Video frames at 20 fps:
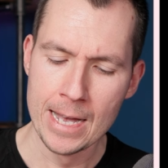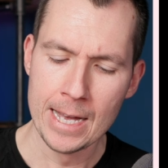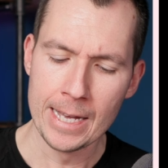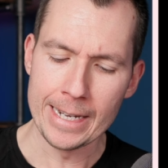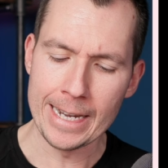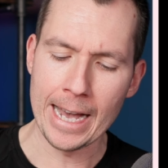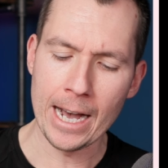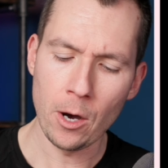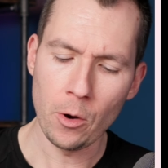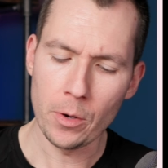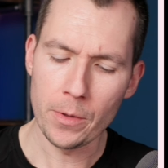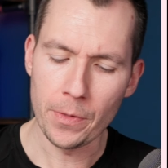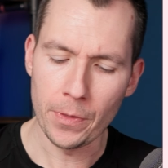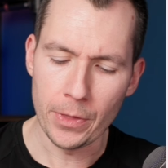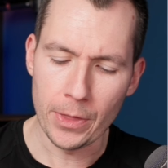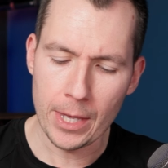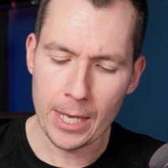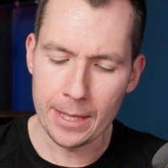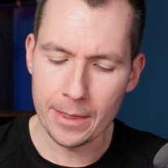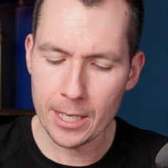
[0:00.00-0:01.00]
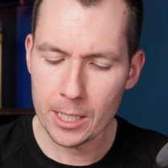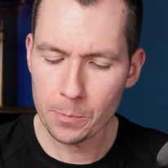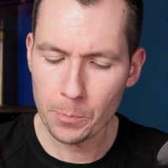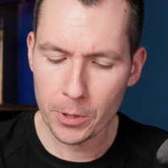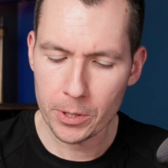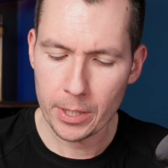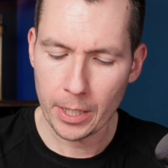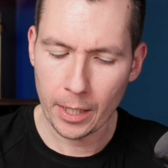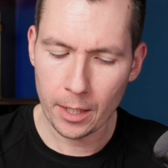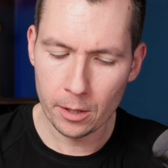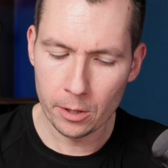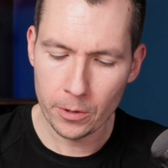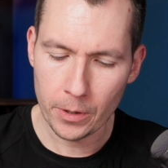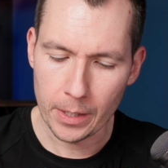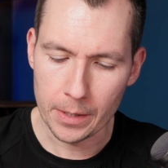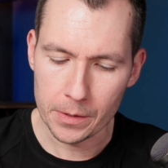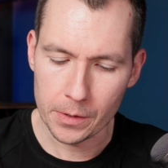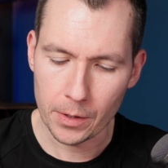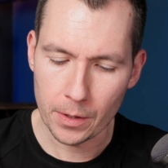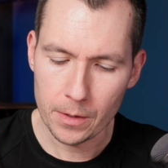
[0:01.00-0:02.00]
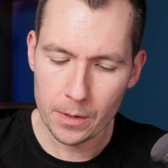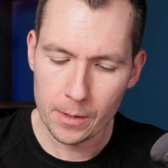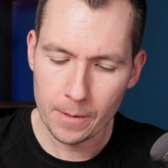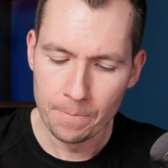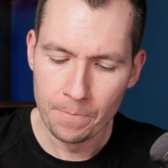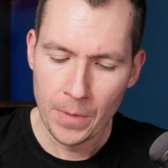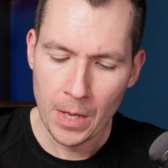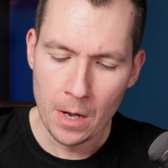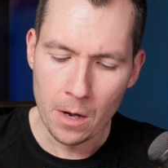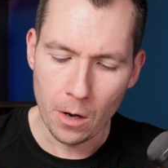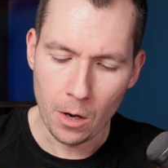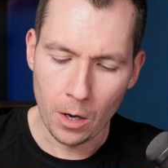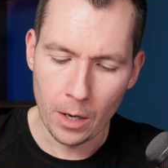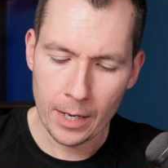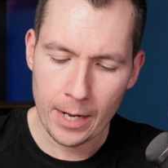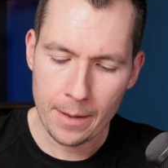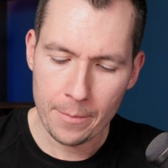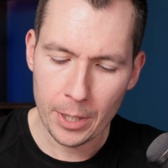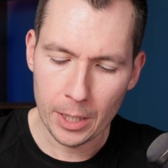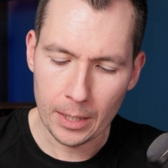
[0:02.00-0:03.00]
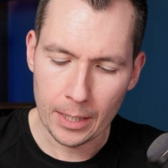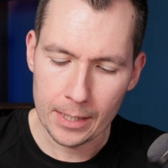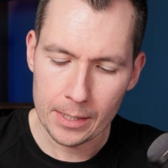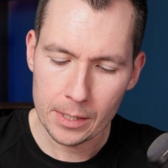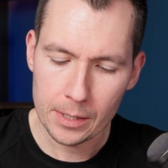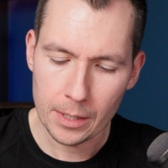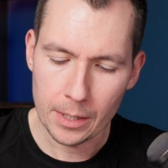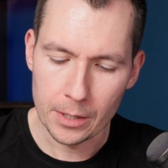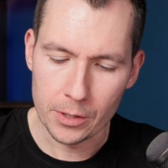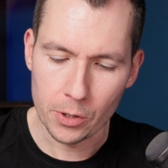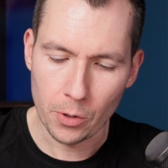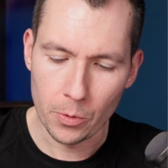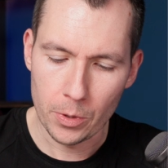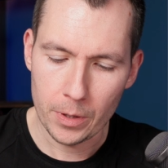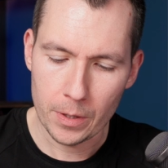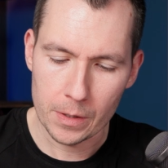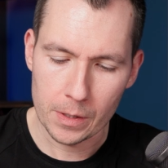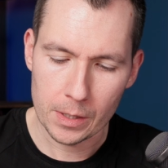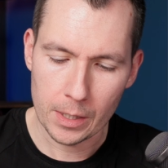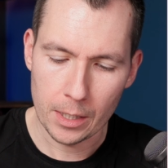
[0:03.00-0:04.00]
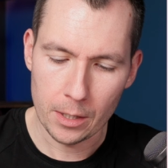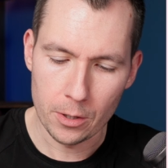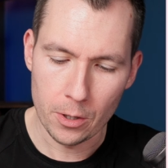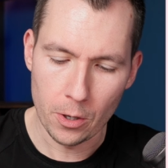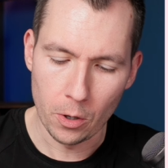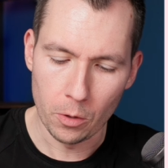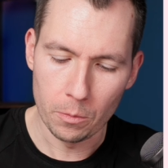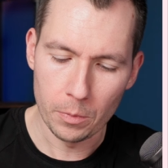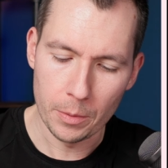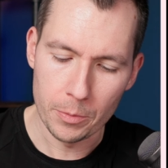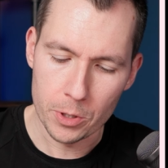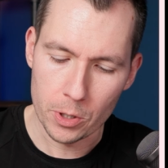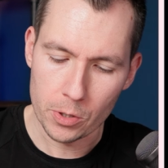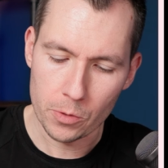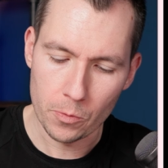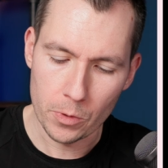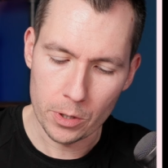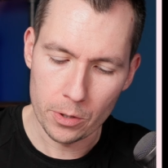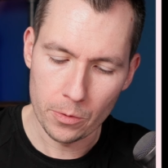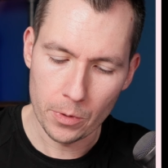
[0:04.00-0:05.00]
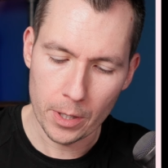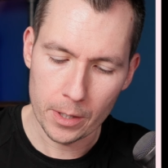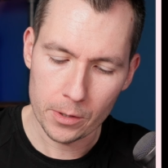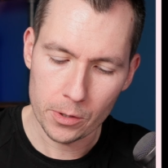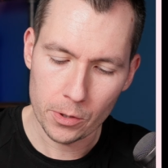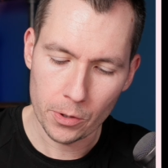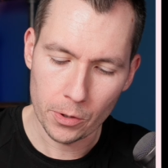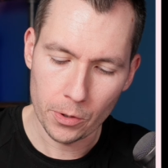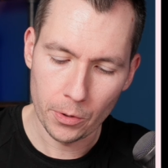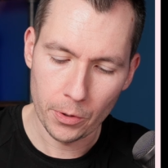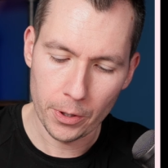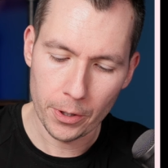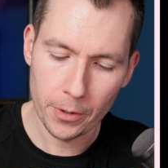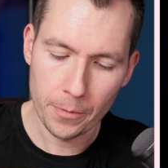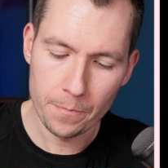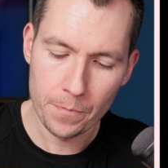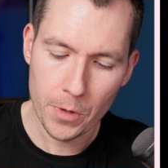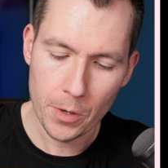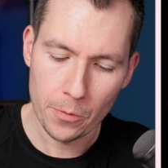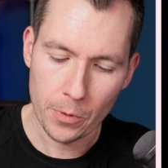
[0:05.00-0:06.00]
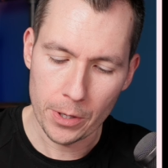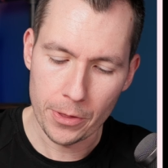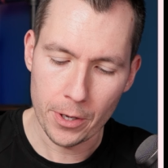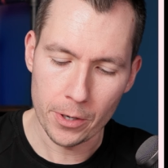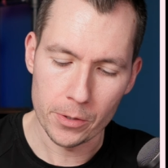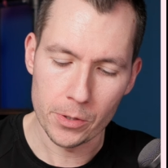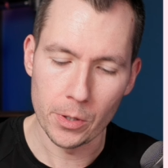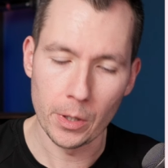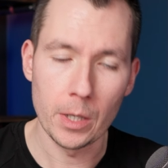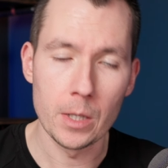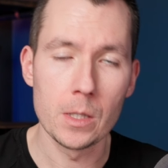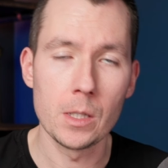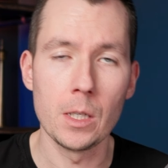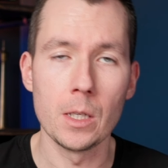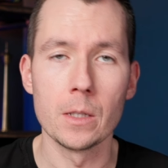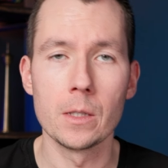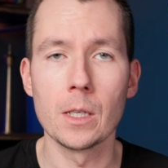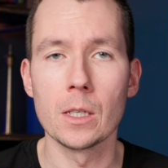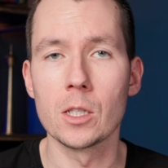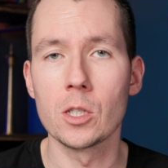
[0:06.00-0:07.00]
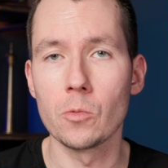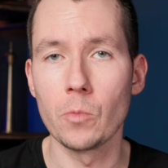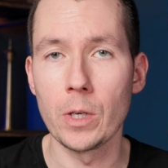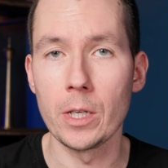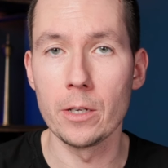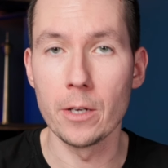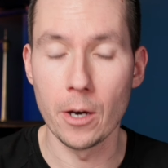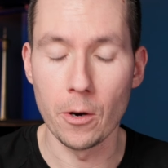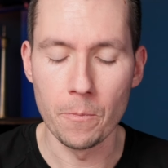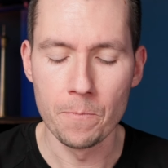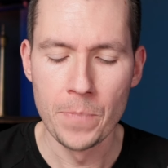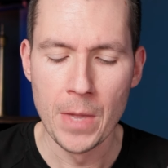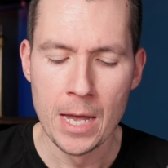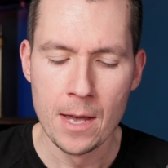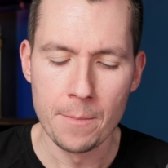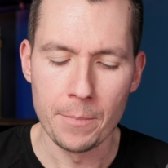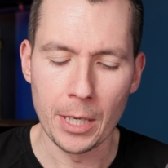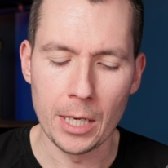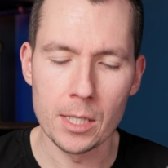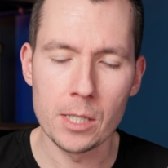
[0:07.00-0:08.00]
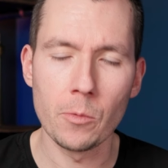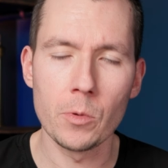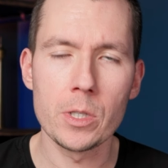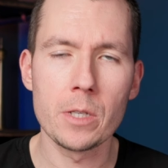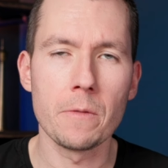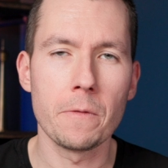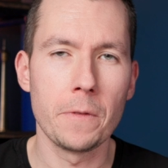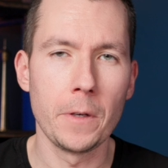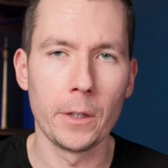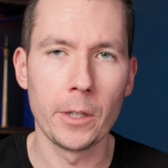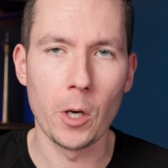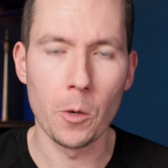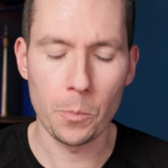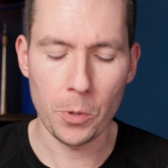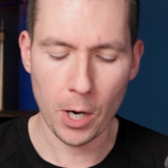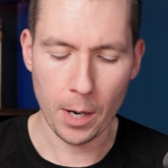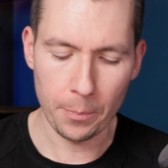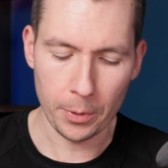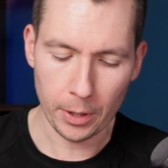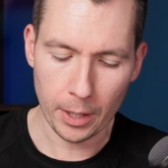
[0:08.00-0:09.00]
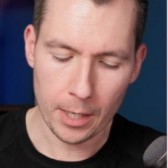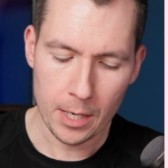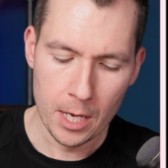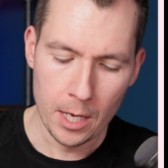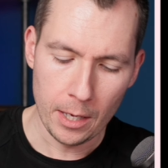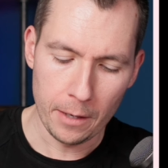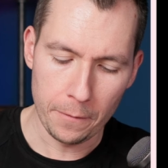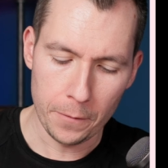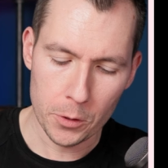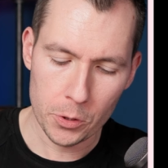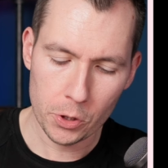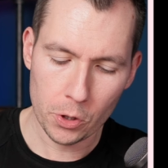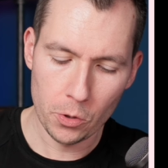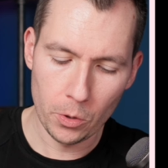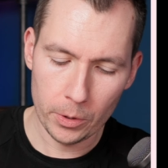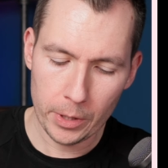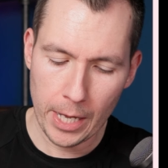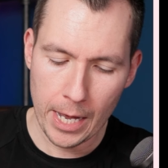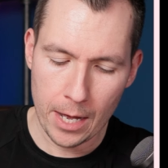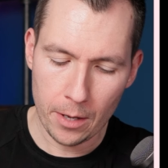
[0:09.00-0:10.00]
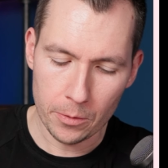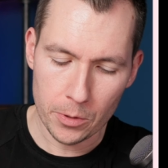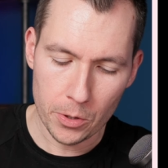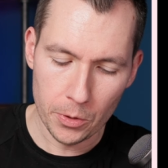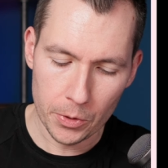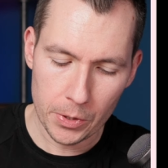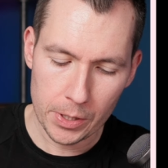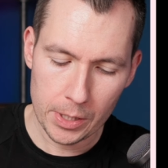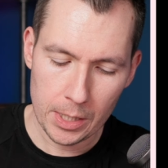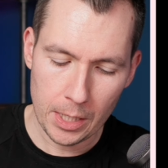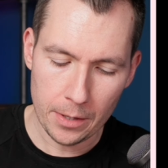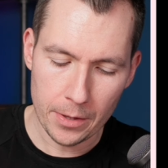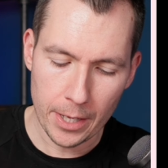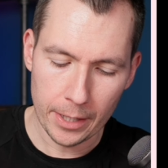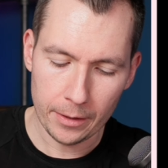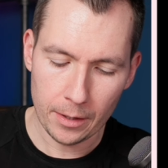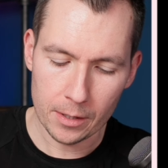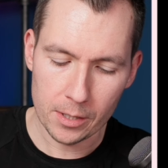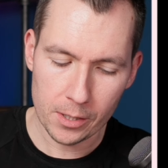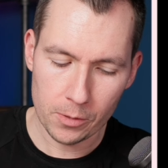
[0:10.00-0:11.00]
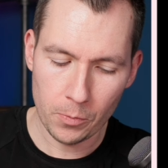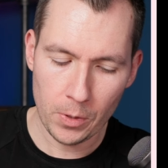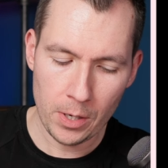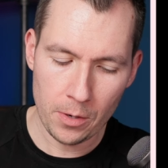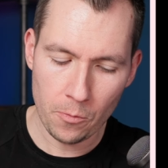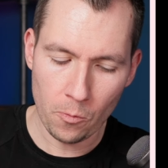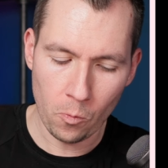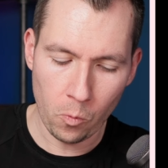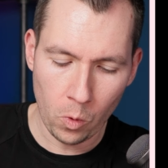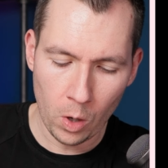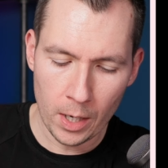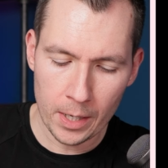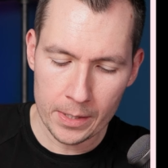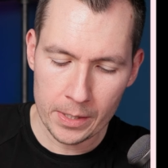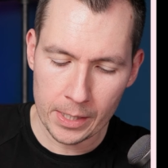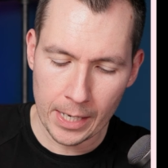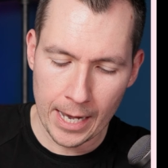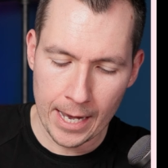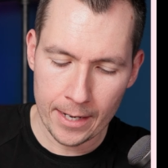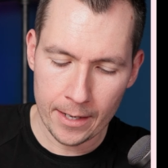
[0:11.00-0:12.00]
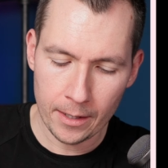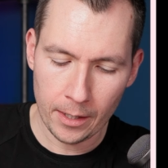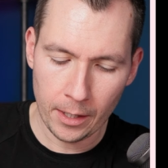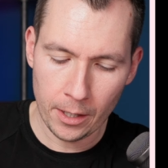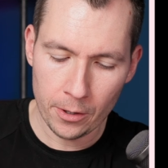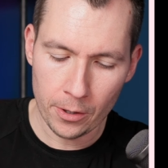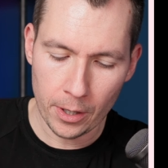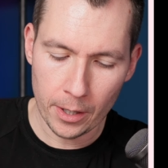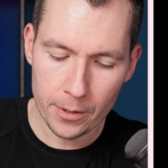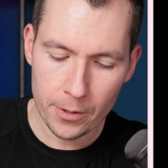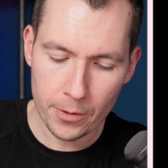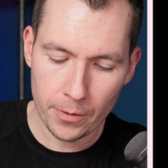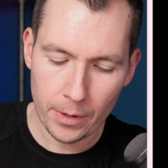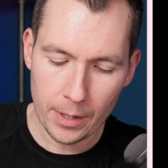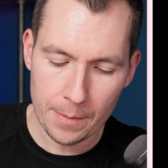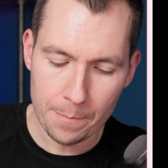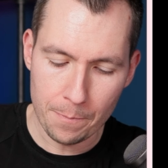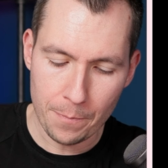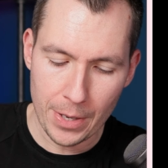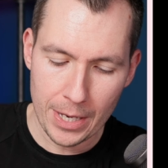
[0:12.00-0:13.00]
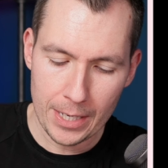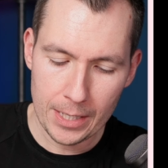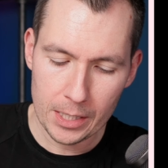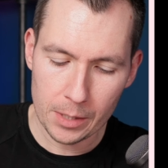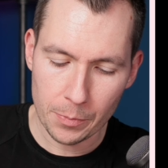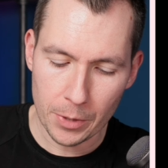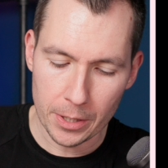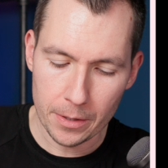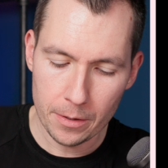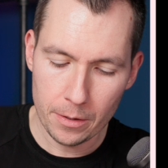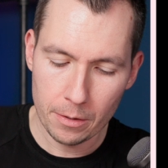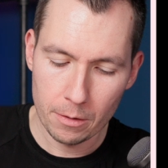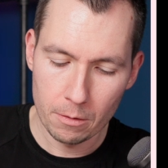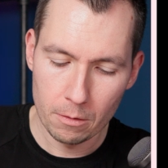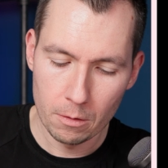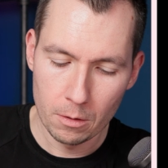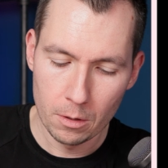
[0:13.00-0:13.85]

Now, in this particular instance, on MLS, it's going to say no. Let me just redo that circle there. Right there. So you can see it says suite no, because it wasn't filled out properly. If you scroll down, you'll see that the suite was added here under the basement,